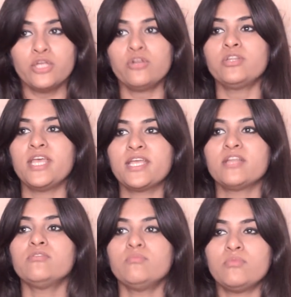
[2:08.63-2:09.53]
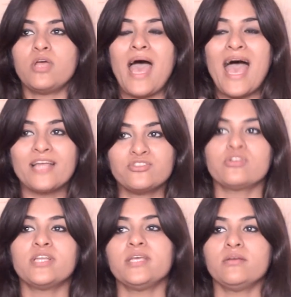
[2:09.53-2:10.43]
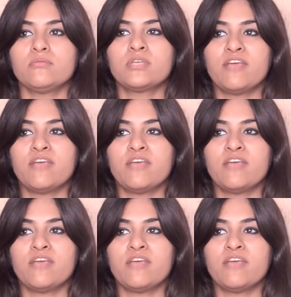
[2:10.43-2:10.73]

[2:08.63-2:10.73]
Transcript: you know, they can actually